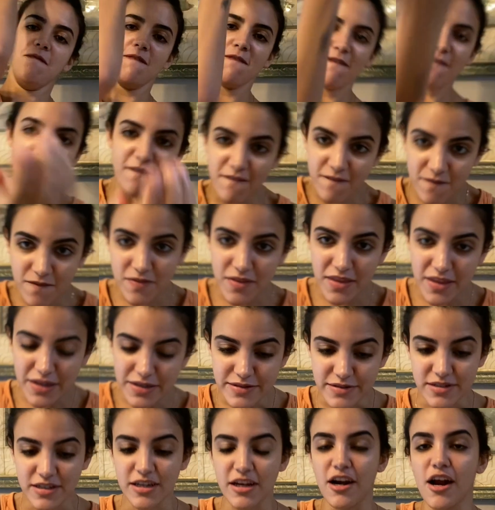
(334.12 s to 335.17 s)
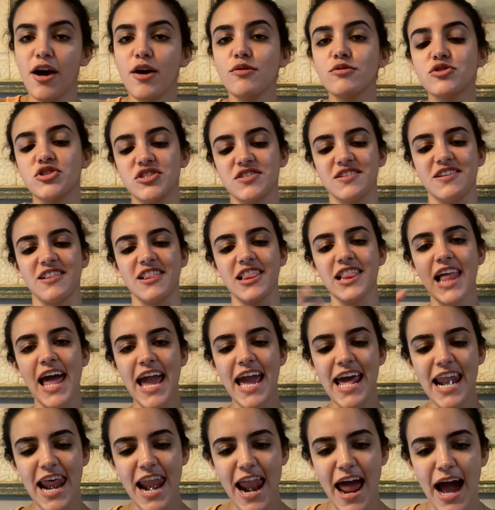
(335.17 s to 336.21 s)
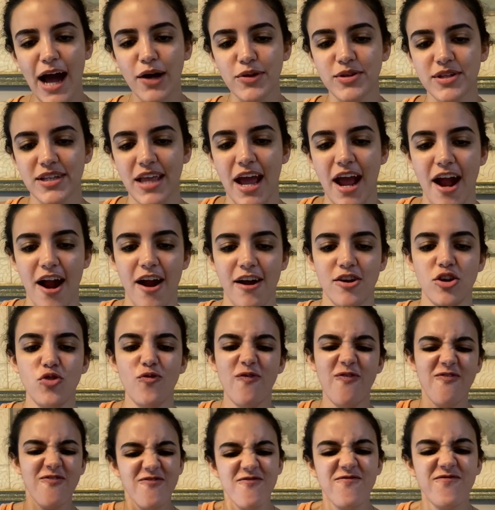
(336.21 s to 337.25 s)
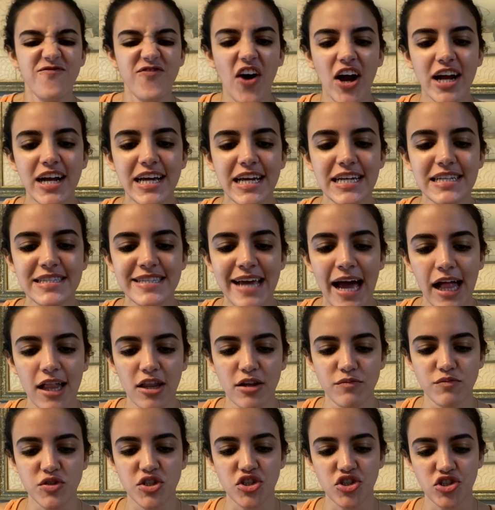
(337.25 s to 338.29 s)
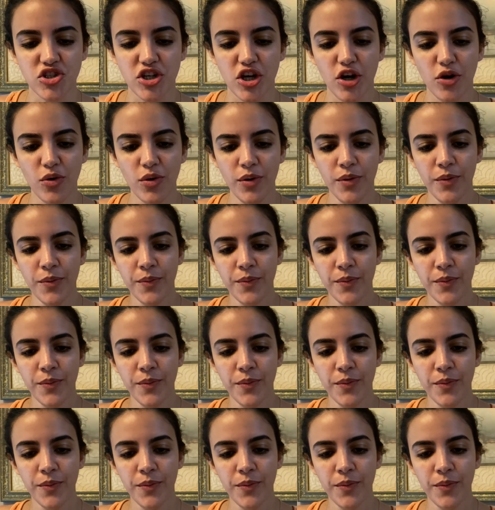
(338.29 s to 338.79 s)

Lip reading: you know, just laid it out there. You fucking tell him, Stu.